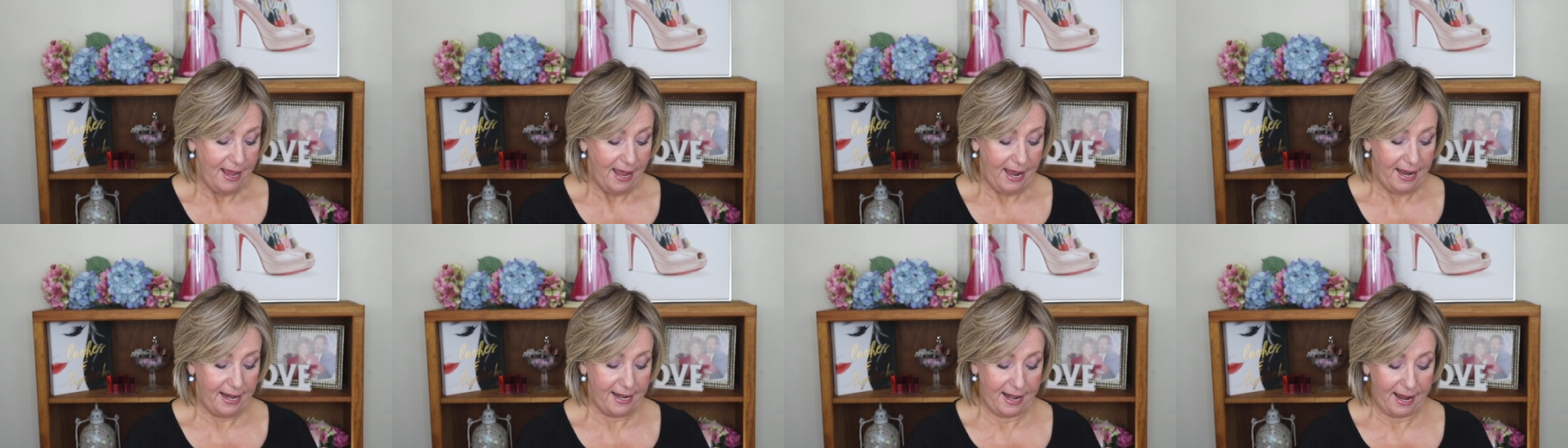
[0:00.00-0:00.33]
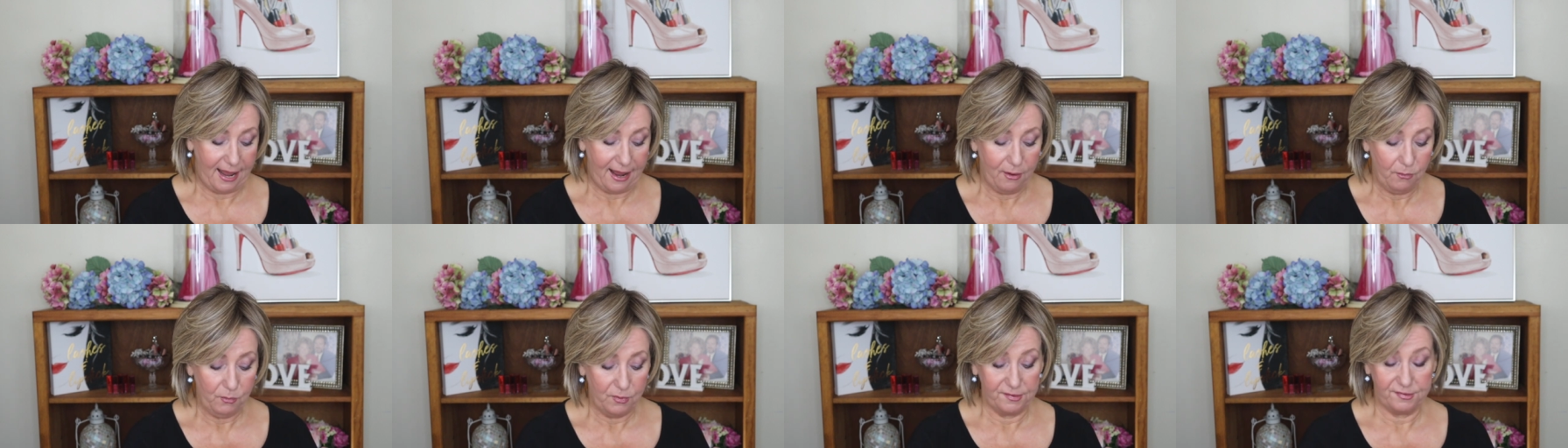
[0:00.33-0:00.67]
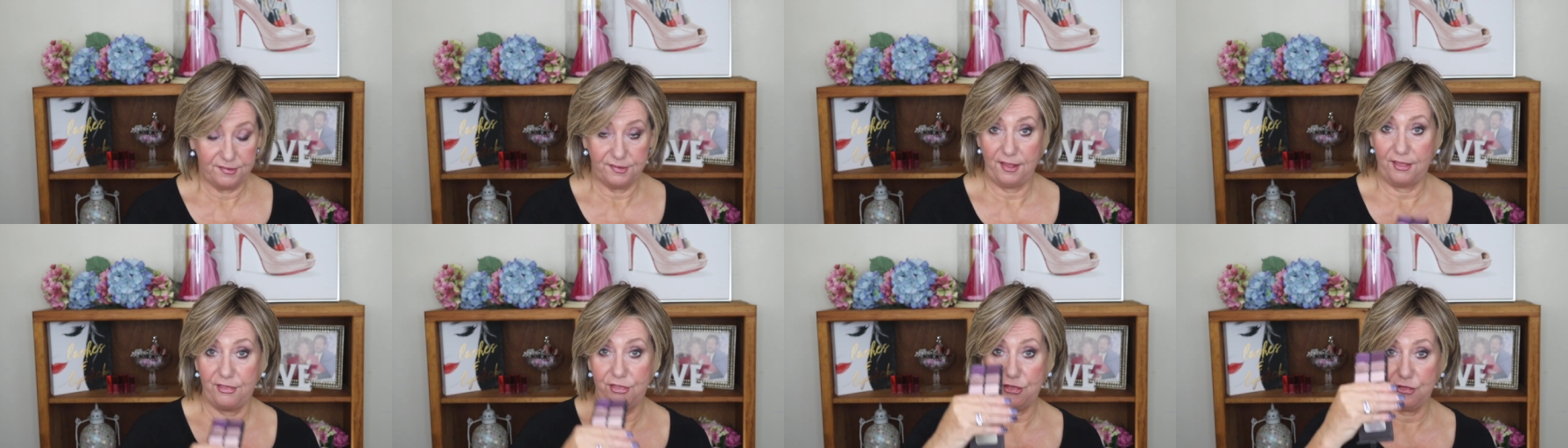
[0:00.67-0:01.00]
And I
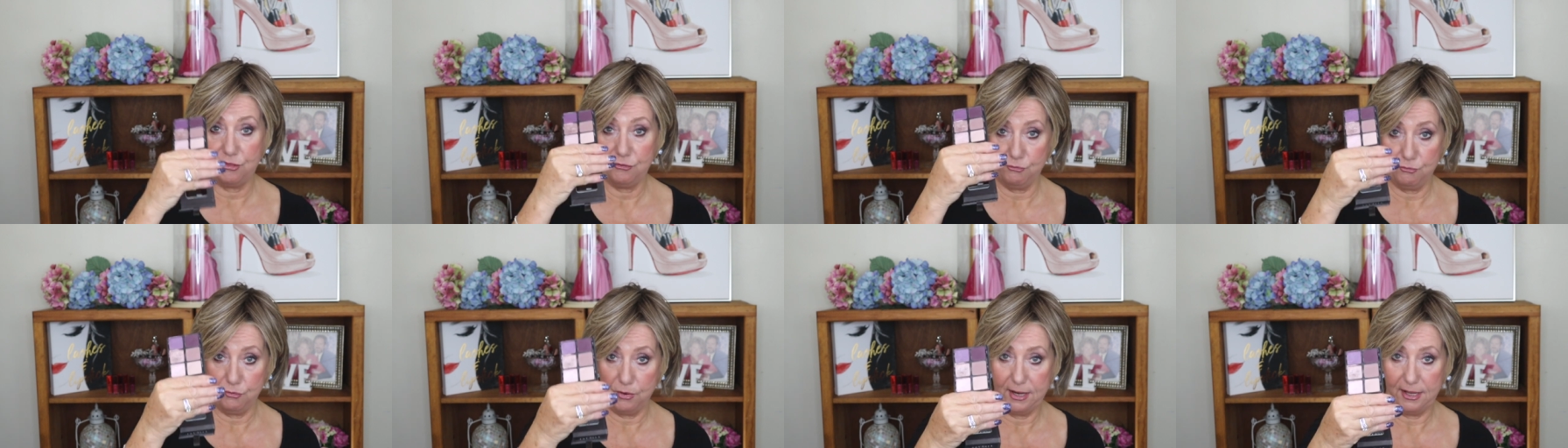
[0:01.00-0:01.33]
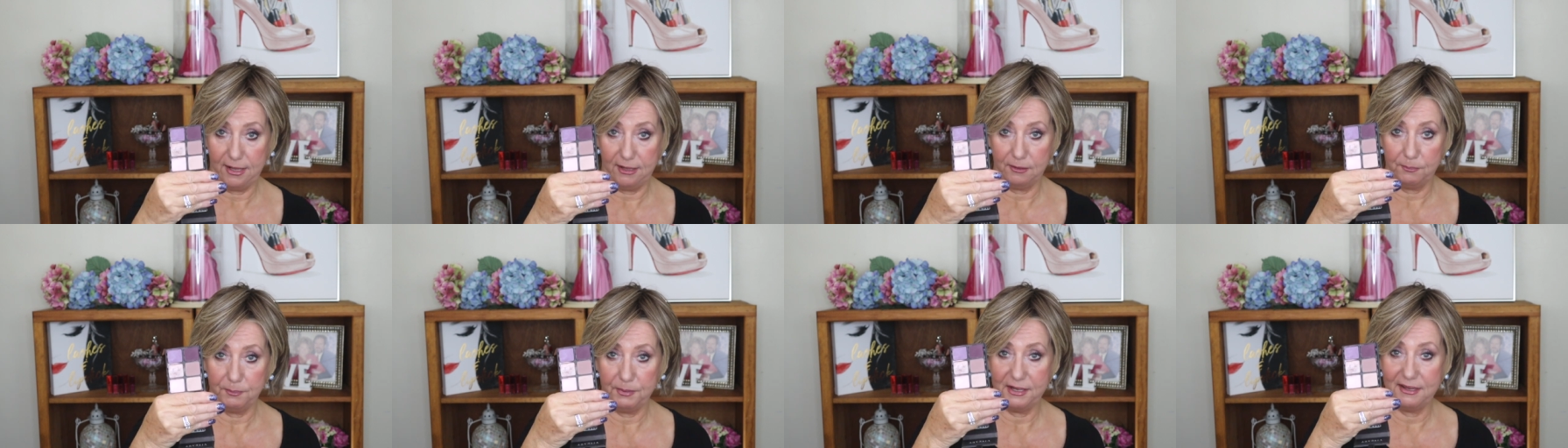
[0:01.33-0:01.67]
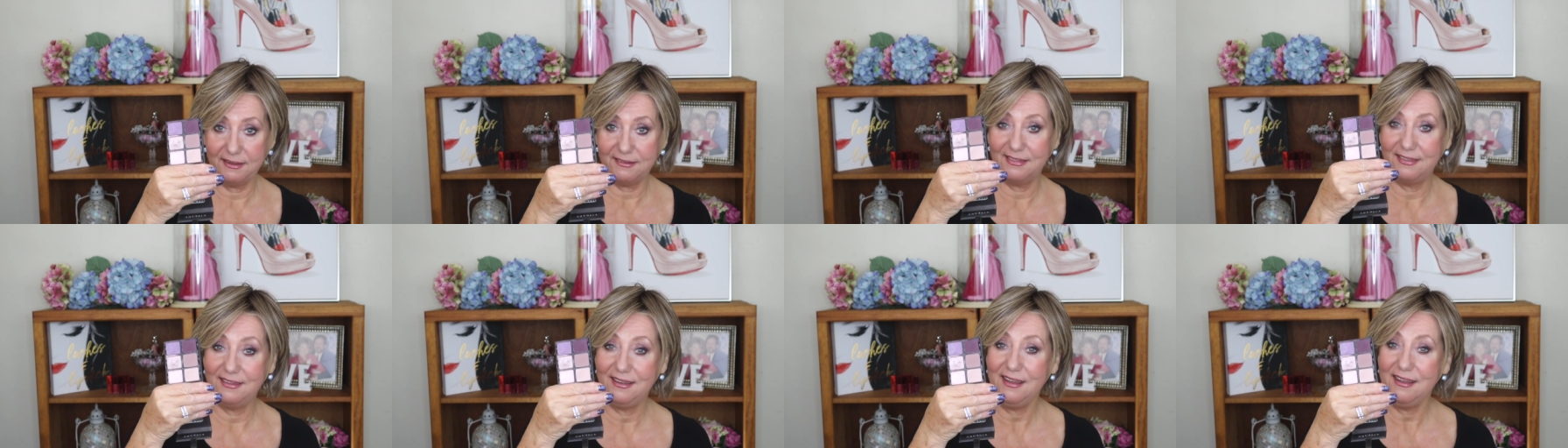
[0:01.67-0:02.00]
was thrilled,
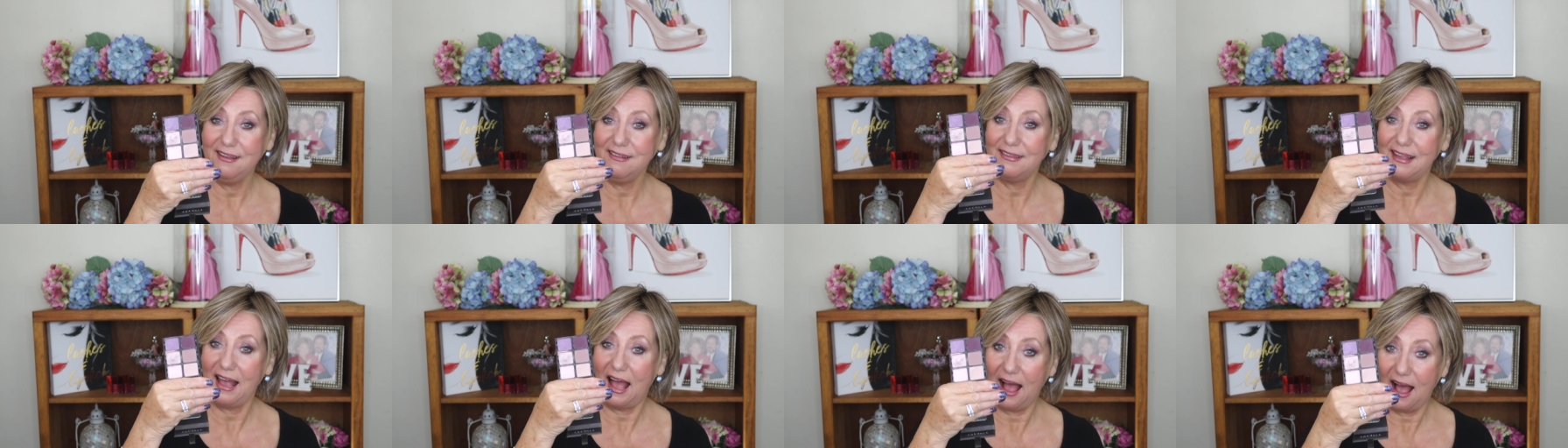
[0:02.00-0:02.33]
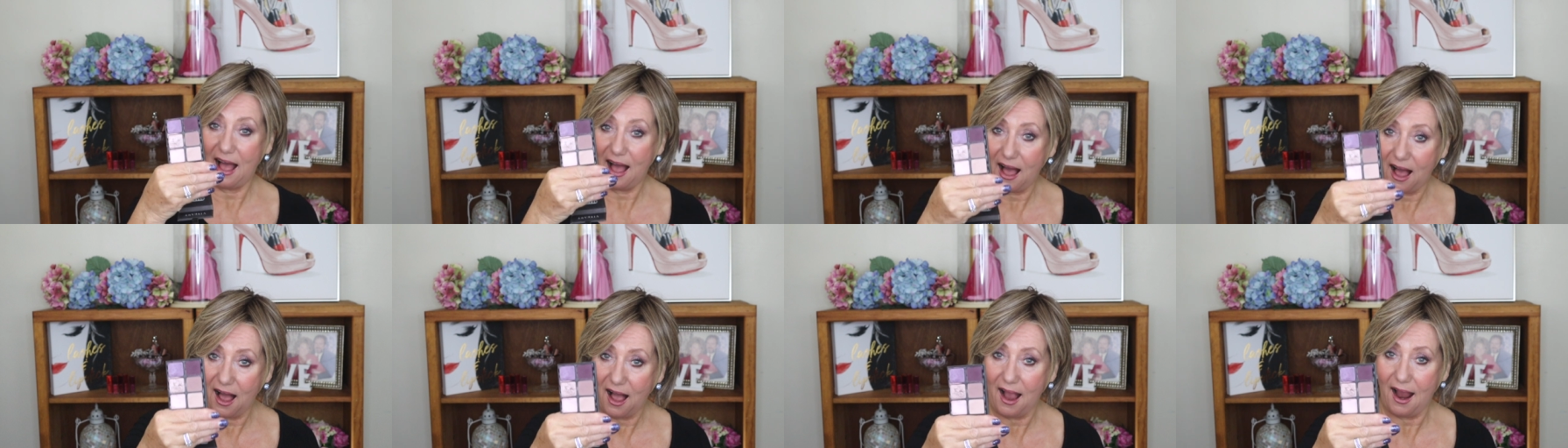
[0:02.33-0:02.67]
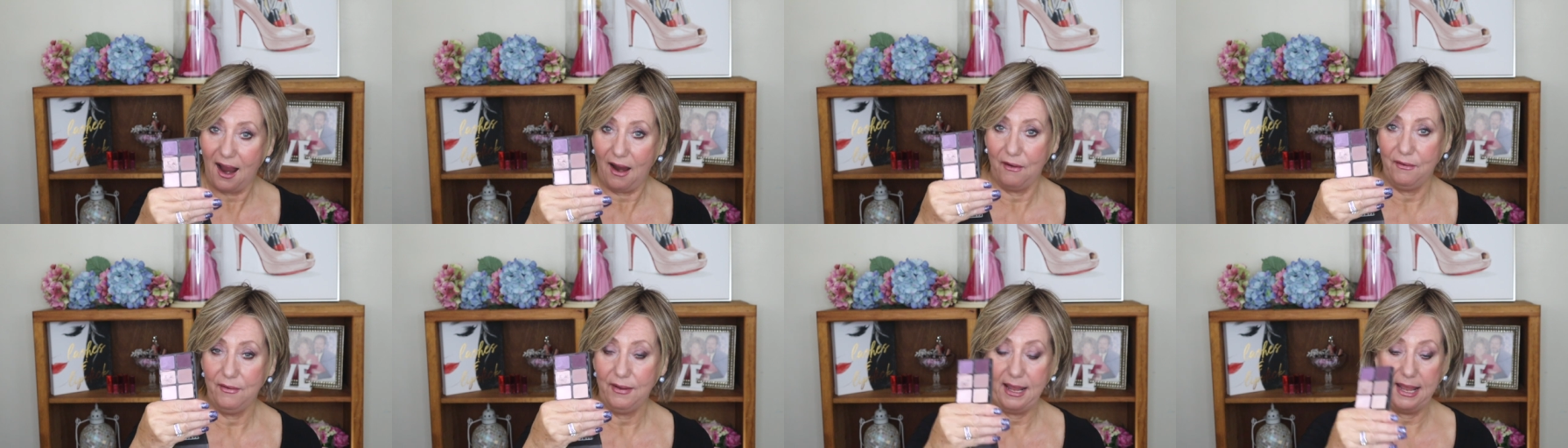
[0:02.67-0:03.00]
because these
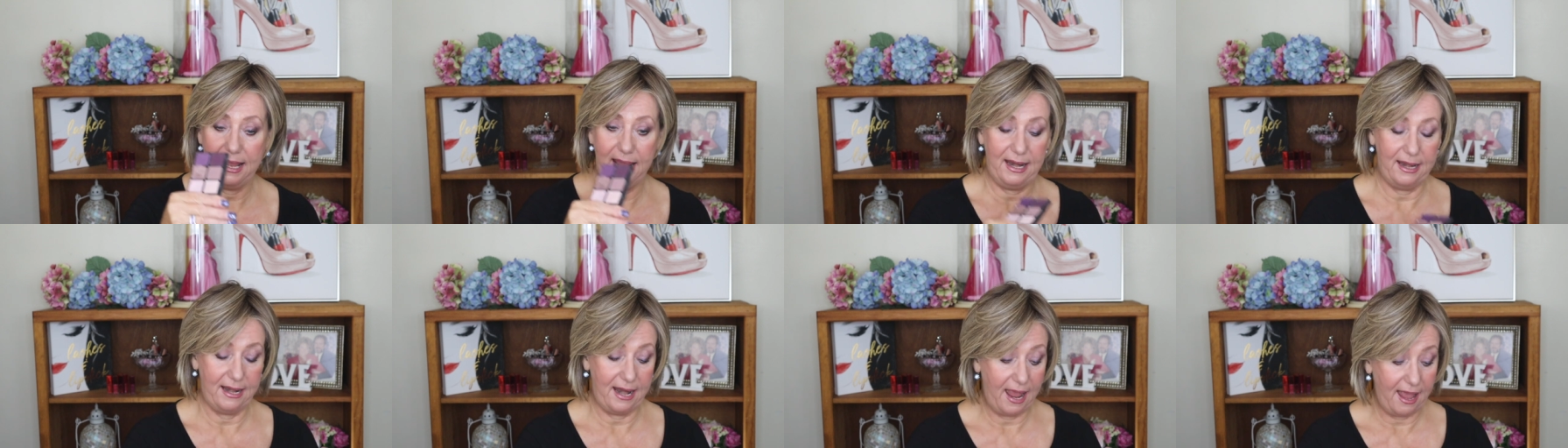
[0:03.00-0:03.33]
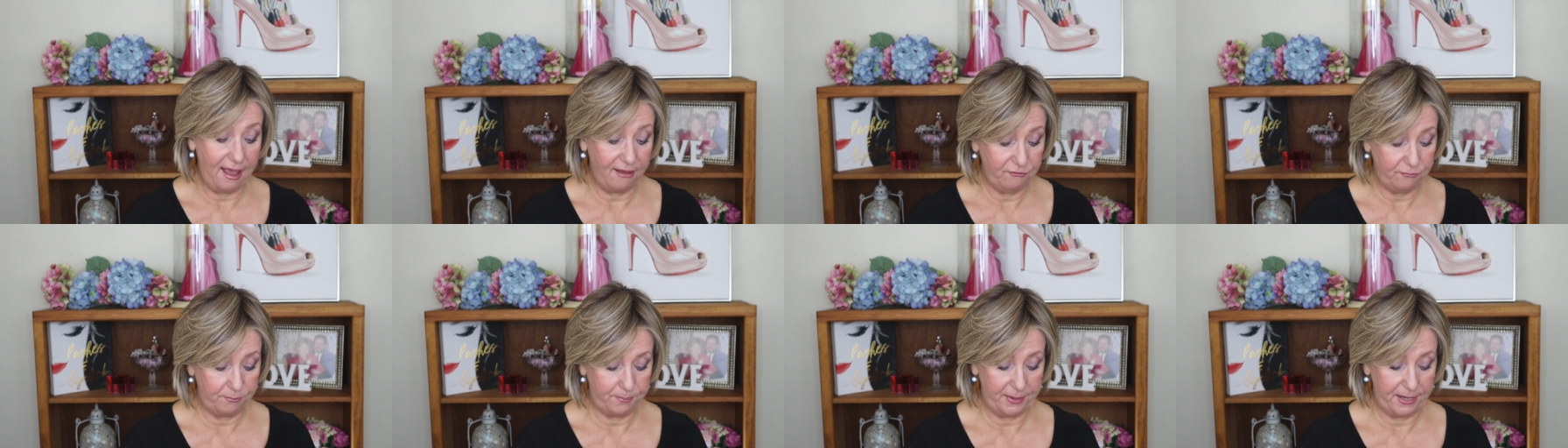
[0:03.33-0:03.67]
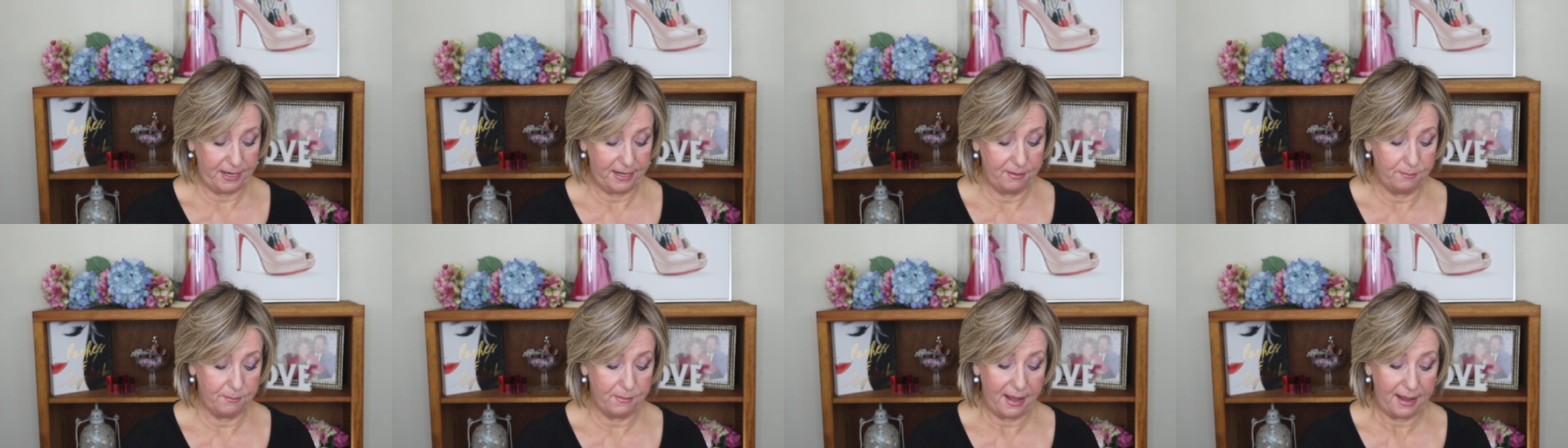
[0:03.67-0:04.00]
are and have
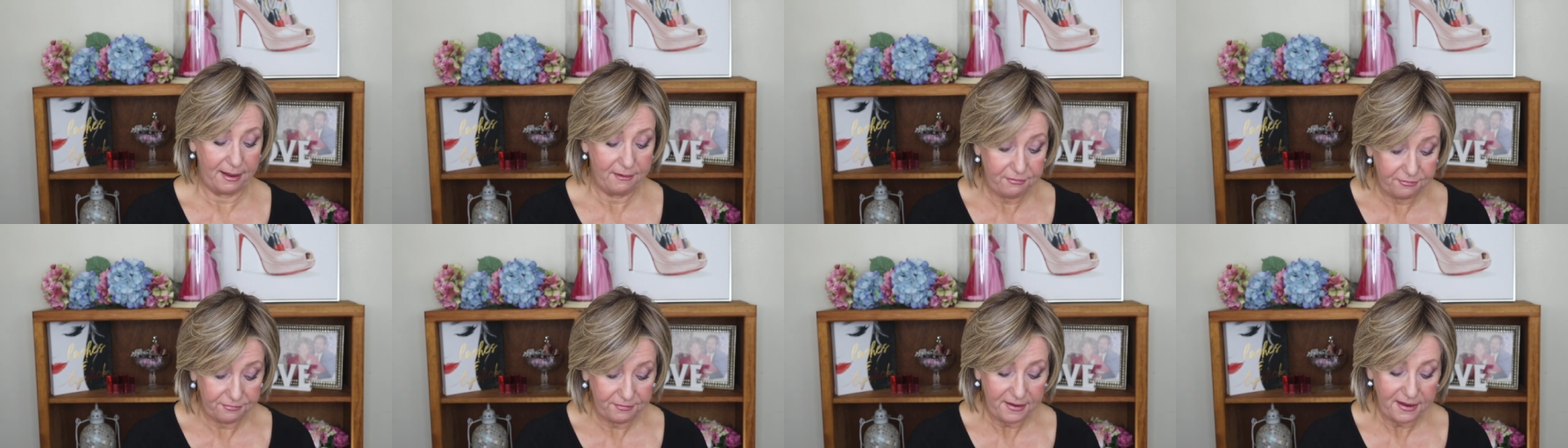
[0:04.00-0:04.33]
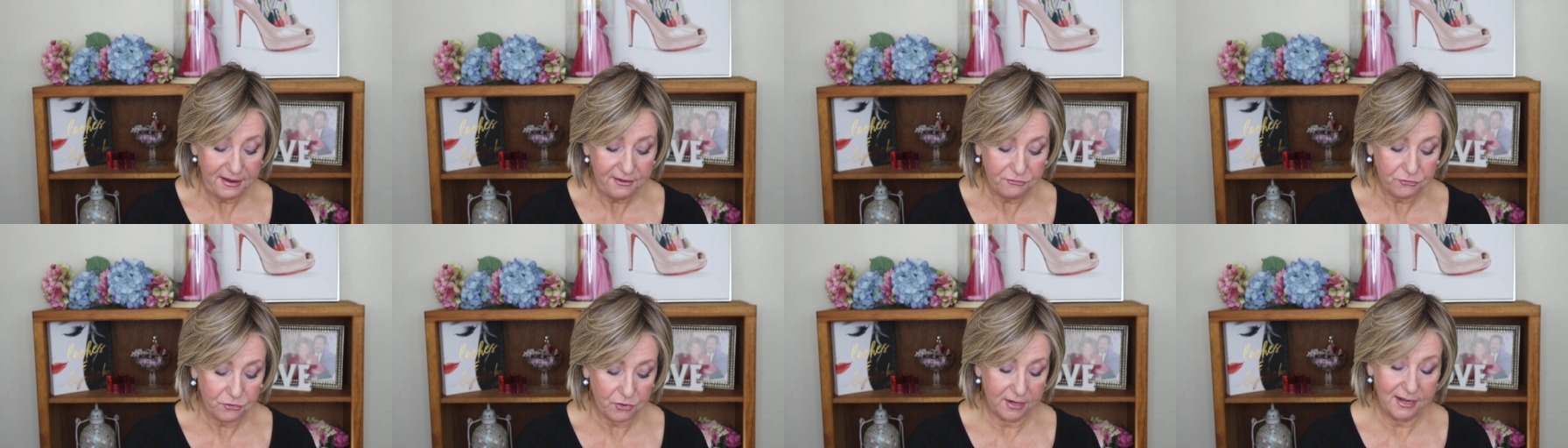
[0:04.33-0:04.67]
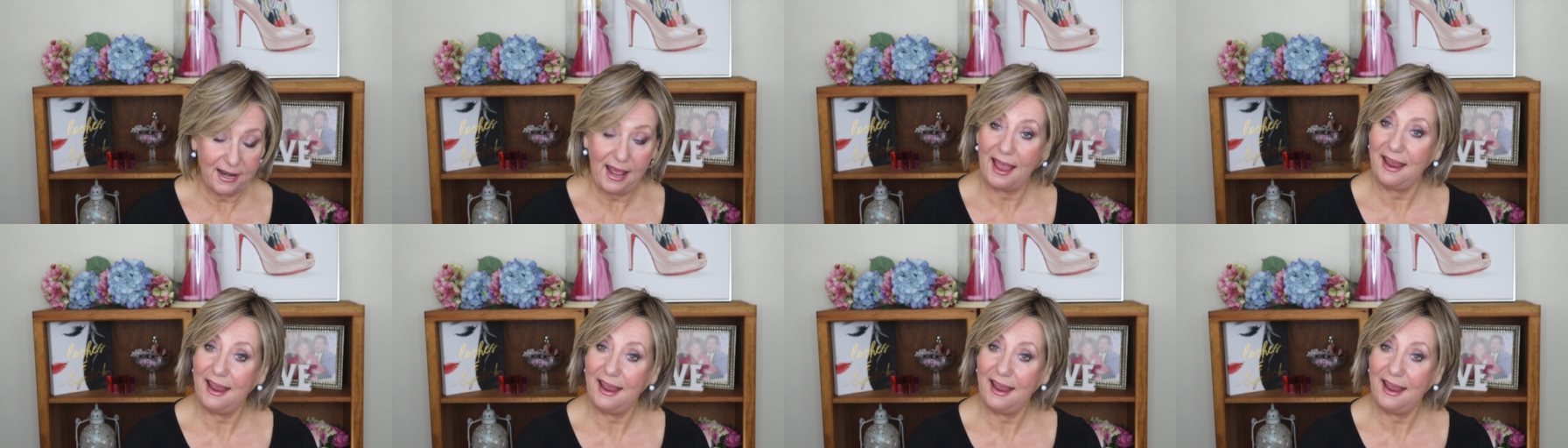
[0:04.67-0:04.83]
been my favorite.